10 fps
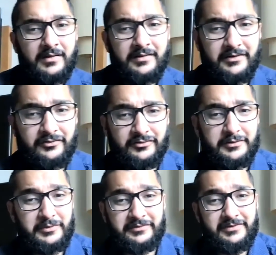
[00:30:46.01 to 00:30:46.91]

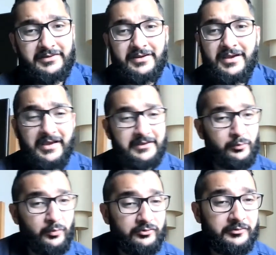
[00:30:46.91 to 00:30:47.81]
Additionally, we see in
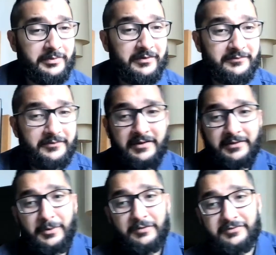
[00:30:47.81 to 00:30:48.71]
the worship of
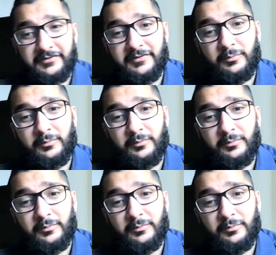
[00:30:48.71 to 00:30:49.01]
the Prophet,